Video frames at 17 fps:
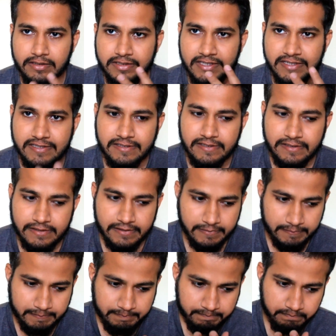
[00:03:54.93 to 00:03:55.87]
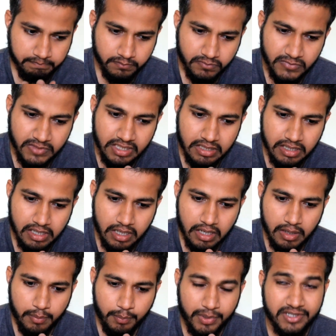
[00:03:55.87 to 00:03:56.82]
this
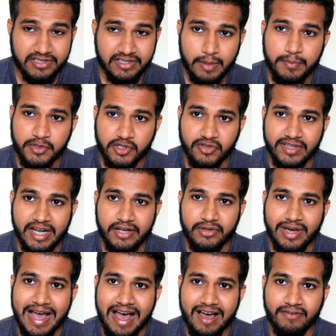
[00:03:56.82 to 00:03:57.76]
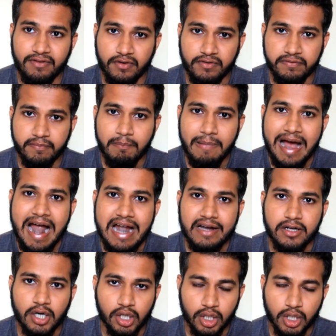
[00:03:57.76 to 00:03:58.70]
perception that you have of
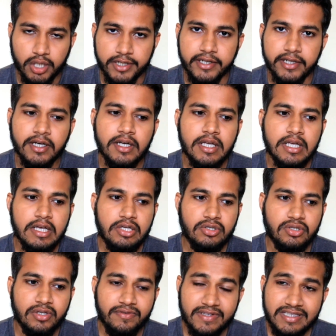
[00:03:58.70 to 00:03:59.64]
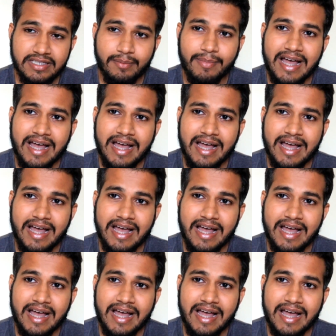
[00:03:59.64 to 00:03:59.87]
bad or good. So if it's a